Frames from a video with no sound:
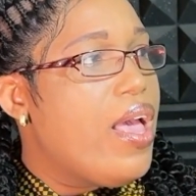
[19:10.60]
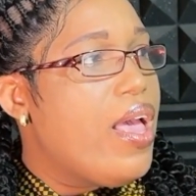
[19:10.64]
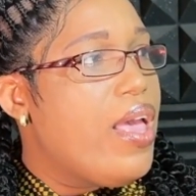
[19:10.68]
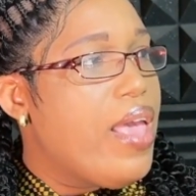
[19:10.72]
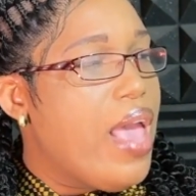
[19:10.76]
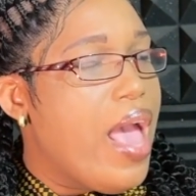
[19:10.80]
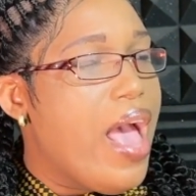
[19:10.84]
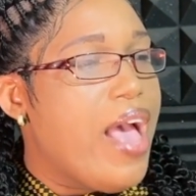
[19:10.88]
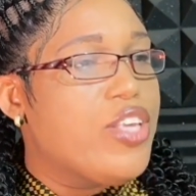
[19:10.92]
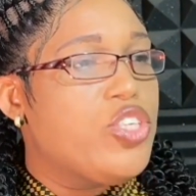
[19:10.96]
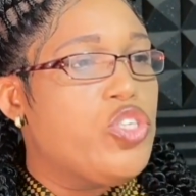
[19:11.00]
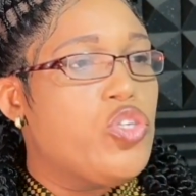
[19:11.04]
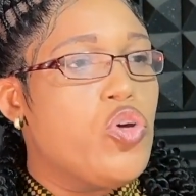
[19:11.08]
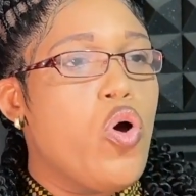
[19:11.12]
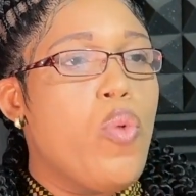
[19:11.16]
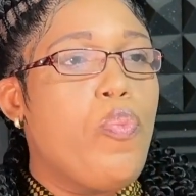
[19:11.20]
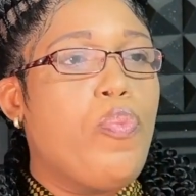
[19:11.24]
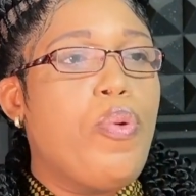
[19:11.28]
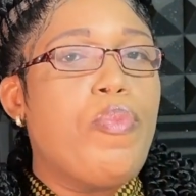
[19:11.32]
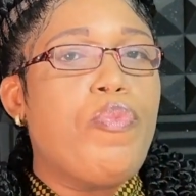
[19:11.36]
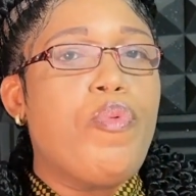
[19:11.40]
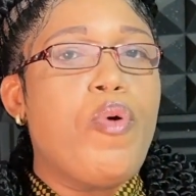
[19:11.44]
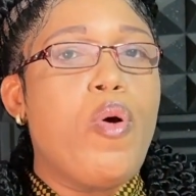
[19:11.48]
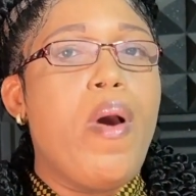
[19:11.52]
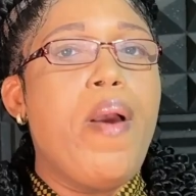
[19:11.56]
Yeah, so
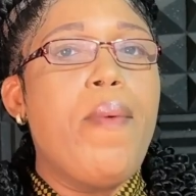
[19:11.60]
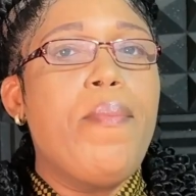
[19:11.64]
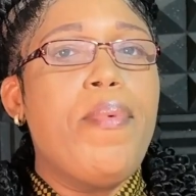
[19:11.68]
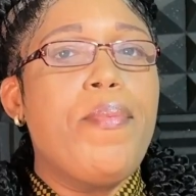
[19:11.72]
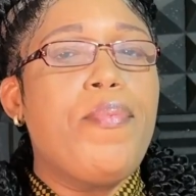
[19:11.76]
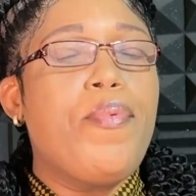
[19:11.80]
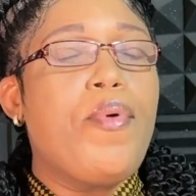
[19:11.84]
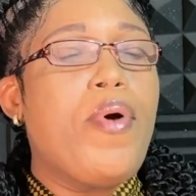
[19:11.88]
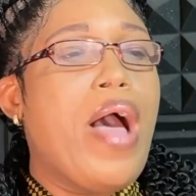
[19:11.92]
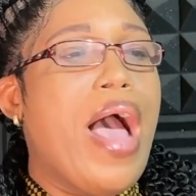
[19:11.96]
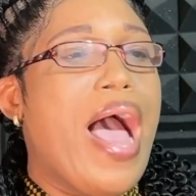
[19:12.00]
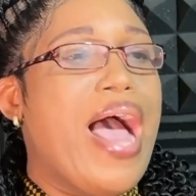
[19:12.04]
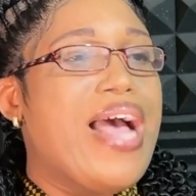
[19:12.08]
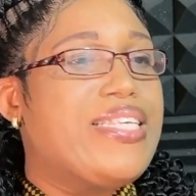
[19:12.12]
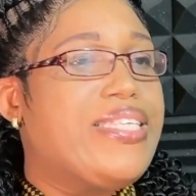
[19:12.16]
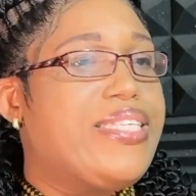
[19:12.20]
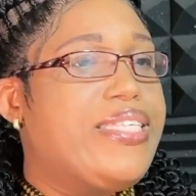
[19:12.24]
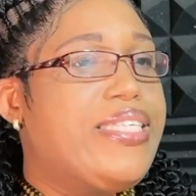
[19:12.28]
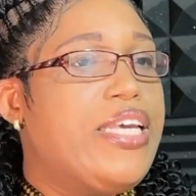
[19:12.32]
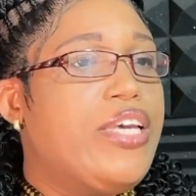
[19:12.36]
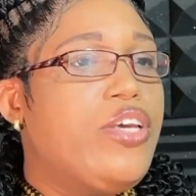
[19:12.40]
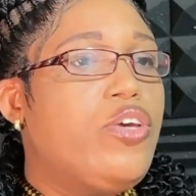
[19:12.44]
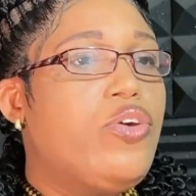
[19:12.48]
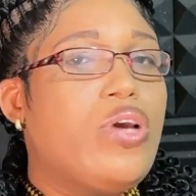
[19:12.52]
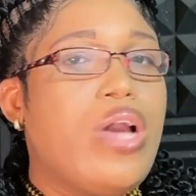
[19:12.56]
when people are
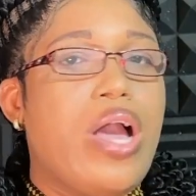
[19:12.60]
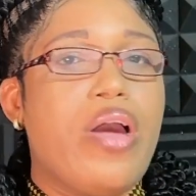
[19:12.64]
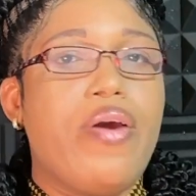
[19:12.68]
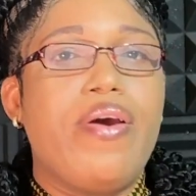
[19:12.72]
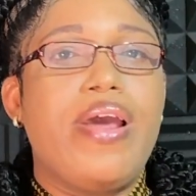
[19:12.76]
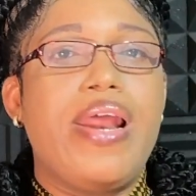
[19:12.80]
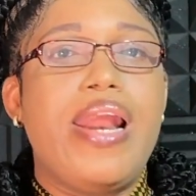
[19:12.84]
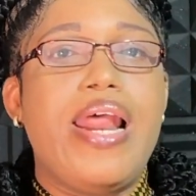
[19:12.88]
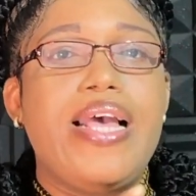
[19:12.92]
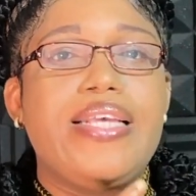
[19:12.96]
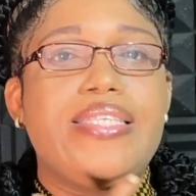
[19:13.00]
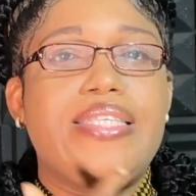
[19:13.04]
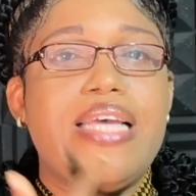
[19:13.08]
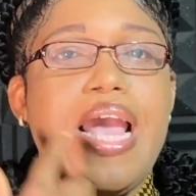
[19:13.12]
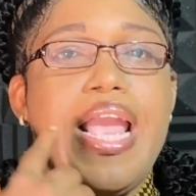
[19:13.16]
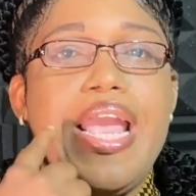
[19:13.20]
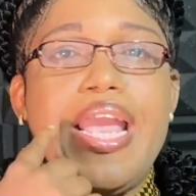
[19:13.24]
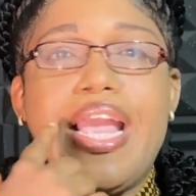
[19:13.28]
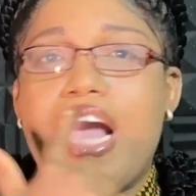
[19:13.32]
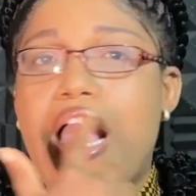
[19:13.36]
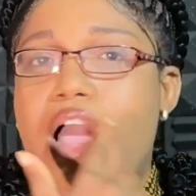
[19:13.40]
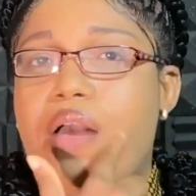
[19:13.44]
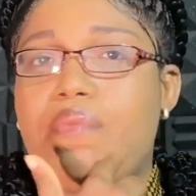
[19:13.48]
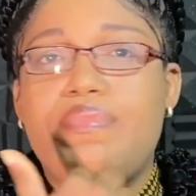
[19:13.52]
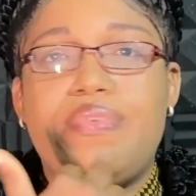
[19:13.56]
sick, you can realize that
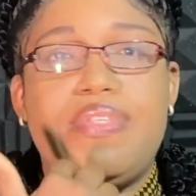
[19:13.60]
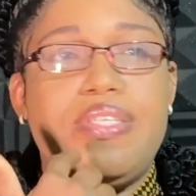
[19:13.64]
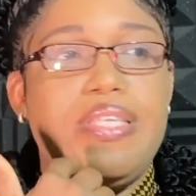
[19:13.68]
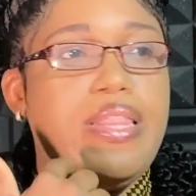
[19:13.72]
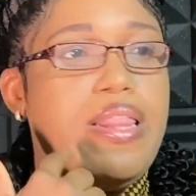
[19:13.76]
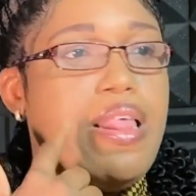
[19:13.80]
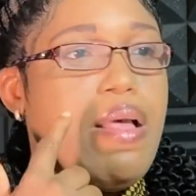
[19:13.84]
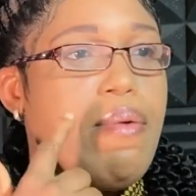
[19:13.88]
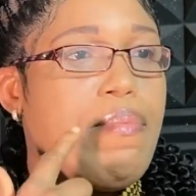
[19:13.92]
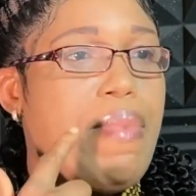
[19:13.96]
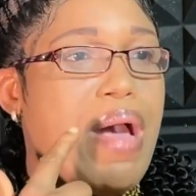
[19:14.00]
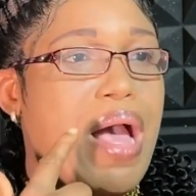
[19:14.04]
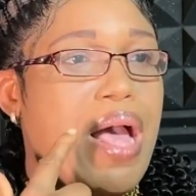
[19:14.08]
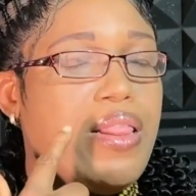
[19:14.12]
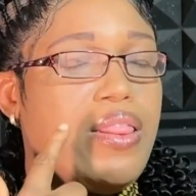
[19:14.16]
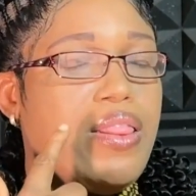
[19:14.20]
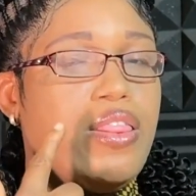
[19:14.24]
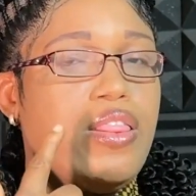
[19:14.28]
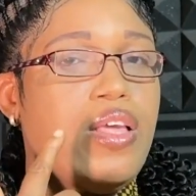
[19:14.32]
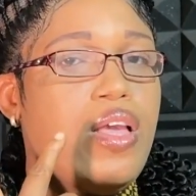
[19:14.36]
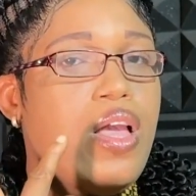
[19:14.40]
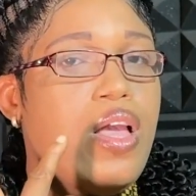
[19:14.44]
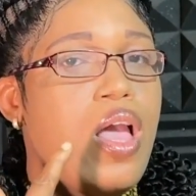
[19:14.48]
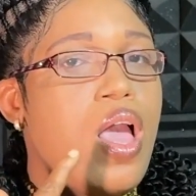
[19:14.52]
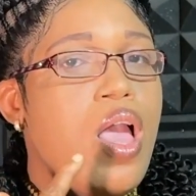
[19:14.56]
it comes in the mouth.
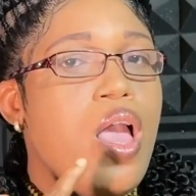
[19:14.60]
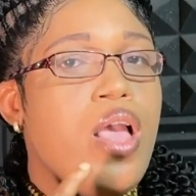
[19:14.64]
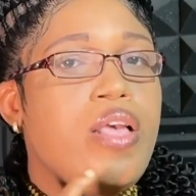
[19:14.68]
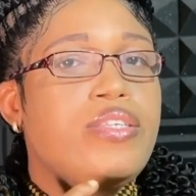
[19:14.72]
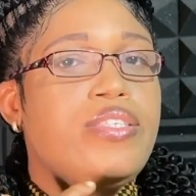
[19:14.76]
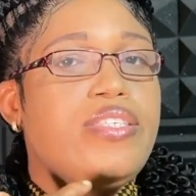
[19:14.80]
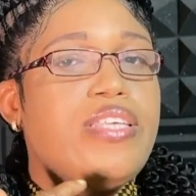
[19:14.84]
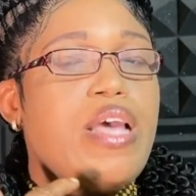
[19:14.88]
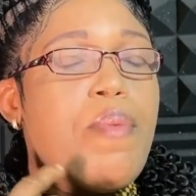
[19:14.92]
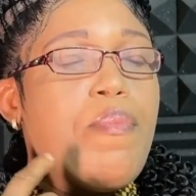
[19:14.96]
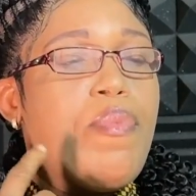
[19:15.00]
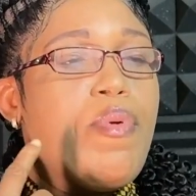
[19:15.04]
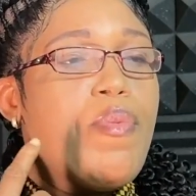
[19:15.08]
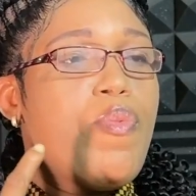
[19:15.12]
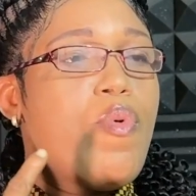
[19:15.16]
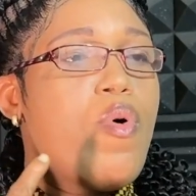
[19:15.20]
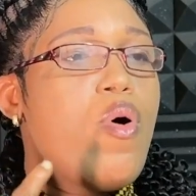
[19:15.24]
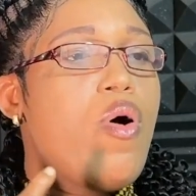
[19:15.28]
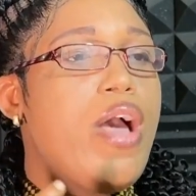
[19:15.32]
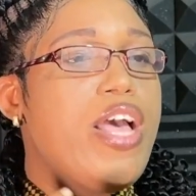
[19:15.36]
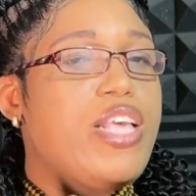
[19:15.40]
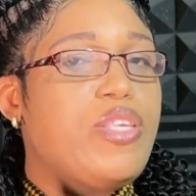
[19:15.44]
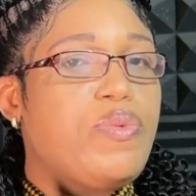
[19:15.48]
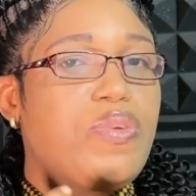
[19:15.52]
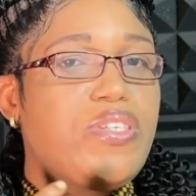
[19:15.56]
Okay. Some
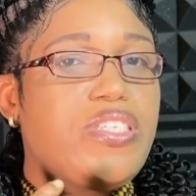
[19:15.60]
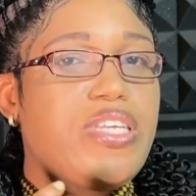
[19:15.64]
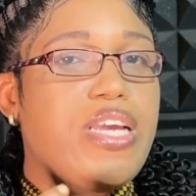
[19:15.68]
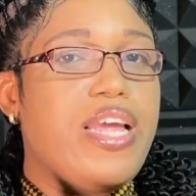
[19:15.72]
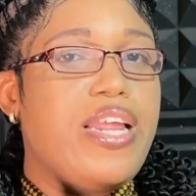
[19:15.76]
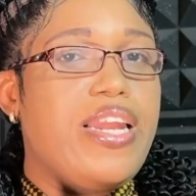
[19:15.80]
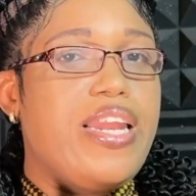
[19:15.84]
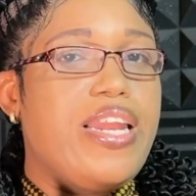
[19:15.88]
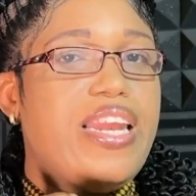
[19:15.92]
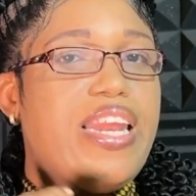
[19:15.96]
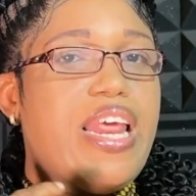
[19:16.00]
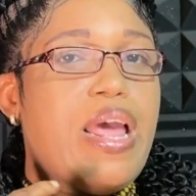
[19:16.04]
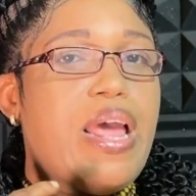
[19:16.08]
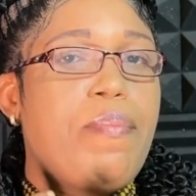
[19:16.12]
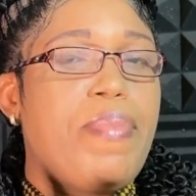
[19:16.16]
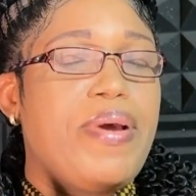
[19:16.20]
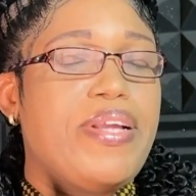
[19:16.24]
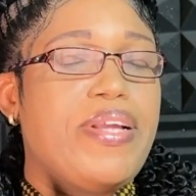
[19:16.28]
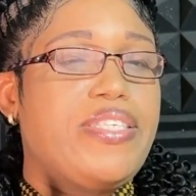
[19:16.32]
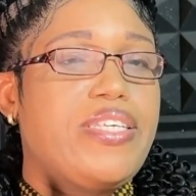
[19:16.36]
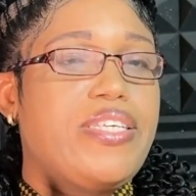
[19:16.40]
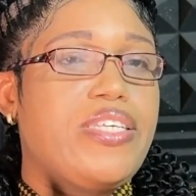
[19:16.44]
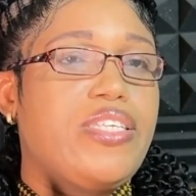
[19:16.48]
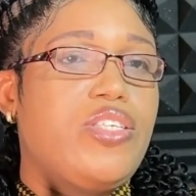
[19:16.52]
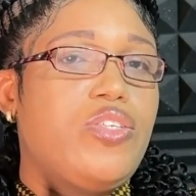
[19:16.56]
people, especially the
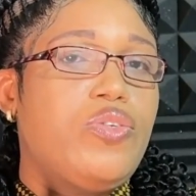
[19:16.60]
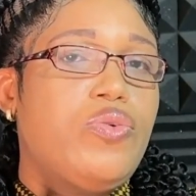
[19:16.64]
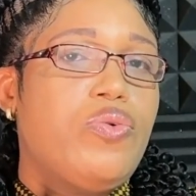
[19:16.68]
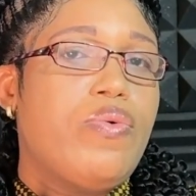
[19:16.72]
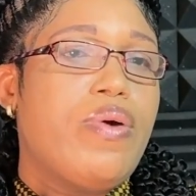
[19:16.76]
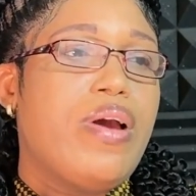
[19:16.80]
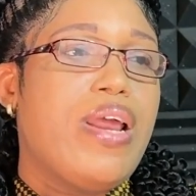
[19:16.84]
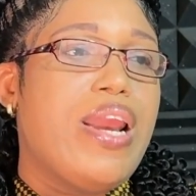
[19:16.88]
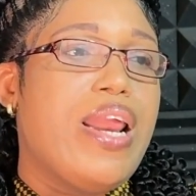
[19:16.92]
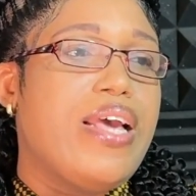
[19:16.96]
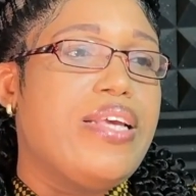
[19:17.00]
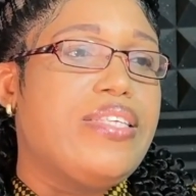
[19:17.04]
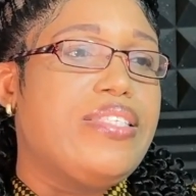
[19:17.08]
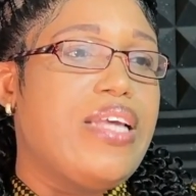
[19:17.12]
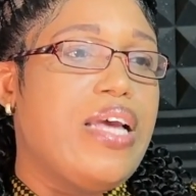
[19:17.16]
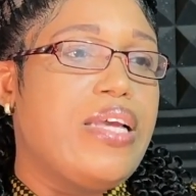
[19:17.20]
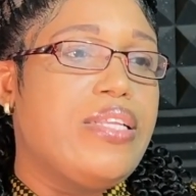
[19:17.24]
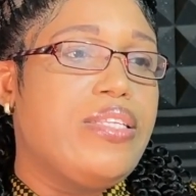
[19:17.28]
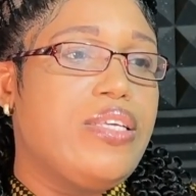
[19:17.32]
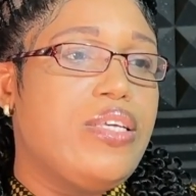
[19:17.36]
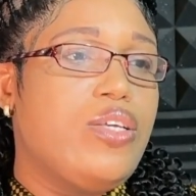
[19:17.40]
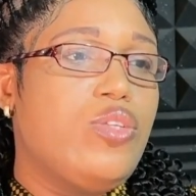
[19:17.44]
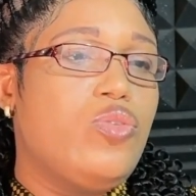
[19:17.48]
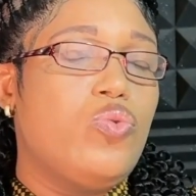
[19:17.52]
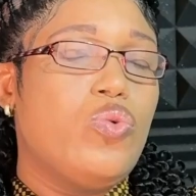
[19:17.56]
diabetics, you realize
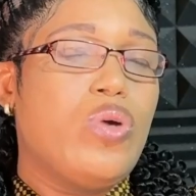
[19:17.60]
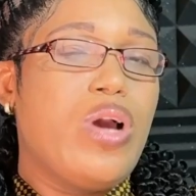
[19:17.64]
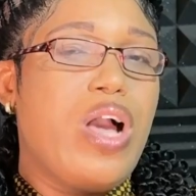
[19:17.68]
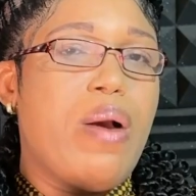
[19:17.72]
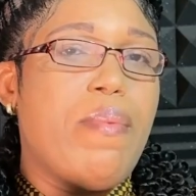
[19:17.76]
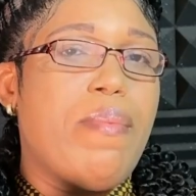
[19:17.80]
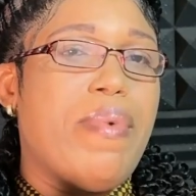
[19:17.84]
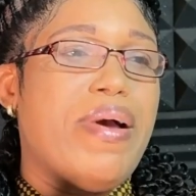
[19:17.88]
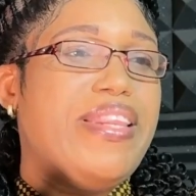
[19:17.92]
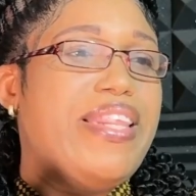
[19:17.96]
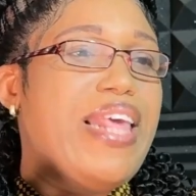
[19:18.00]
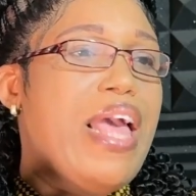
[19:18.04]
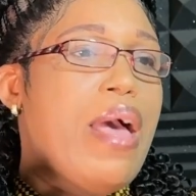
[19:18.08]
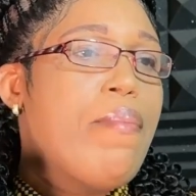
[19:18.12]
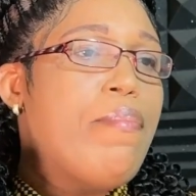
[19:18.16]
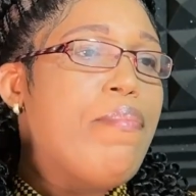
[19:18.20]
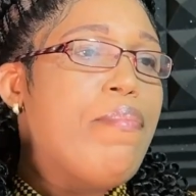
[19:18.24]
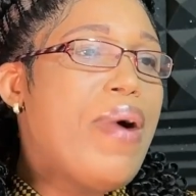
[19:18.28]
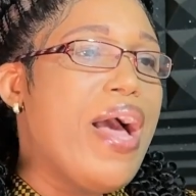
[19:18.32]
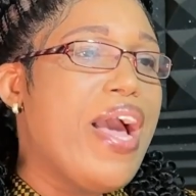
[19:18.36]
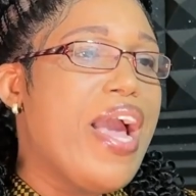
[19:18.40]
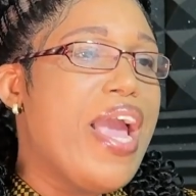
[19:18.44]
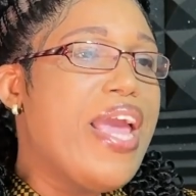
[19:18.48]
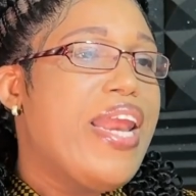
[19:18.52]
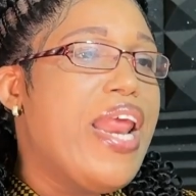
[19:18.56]
that it will come at their
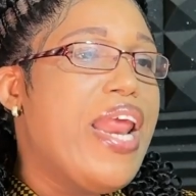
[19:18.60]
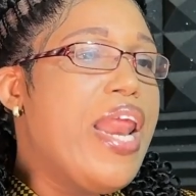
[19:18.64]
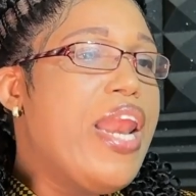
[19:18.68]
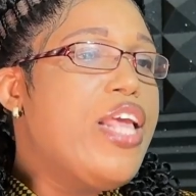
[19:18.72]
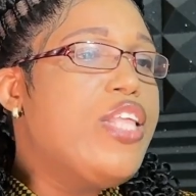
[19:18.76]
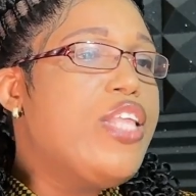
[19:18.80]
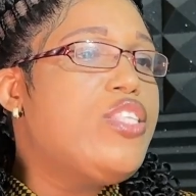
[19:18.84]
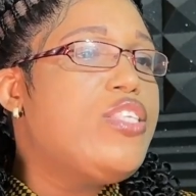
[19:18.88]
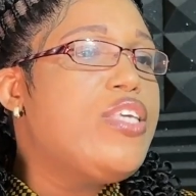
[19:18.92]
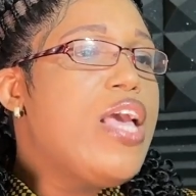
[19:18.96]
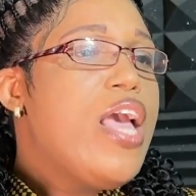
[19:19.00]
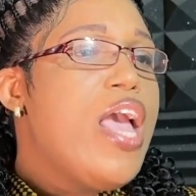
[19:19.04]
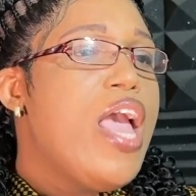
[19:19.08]
back, and then it